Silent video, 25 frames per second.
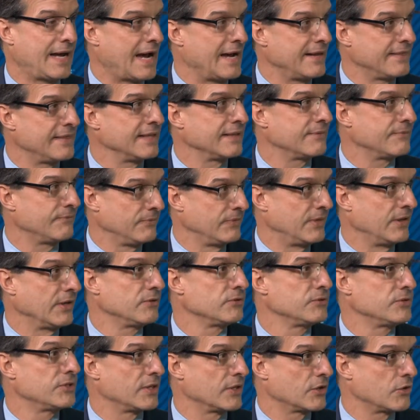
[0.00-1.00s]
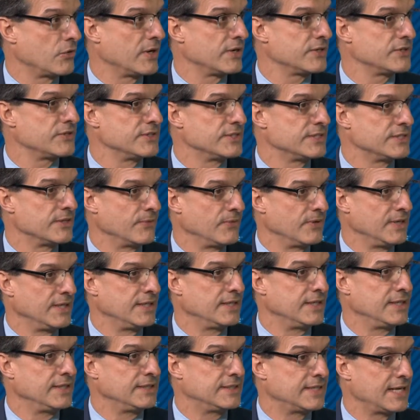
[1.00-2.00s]
I think those are the questions that we
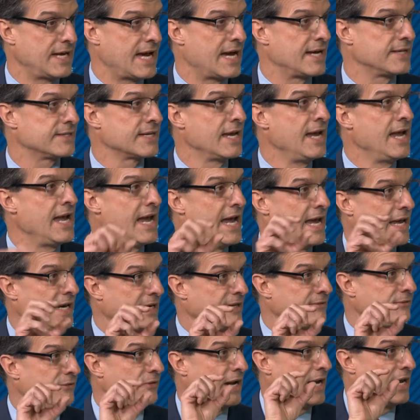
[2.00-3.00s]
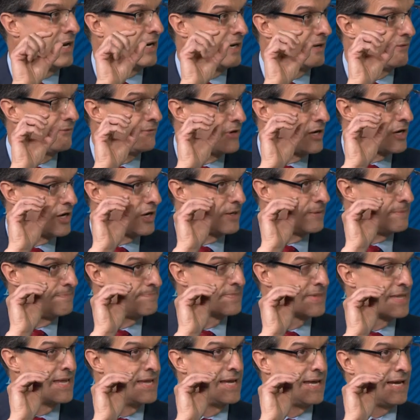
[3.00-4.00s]
need to ask. And if
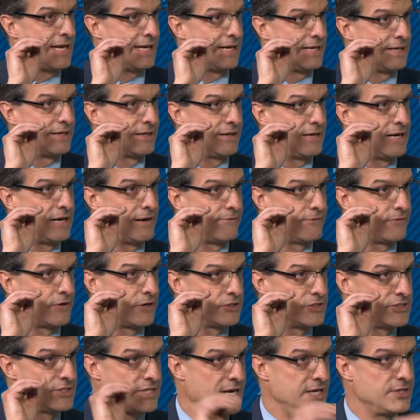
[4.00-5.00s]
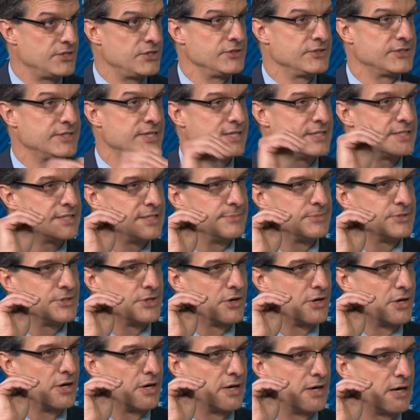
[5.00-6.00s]
our staging systems
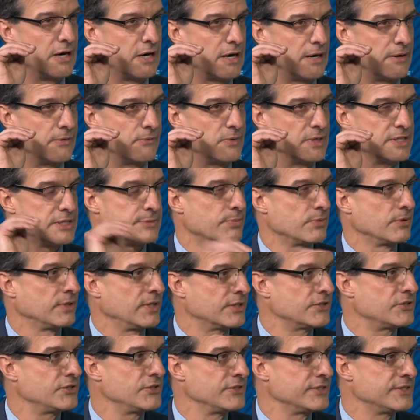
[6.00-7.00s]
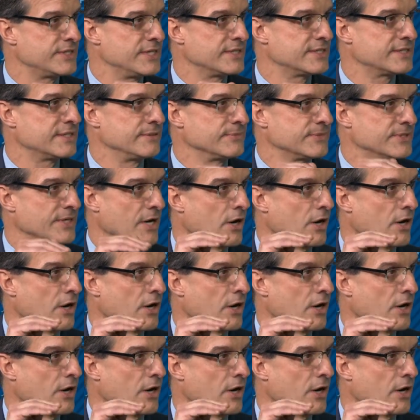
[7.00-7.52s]
or our risk prediction systems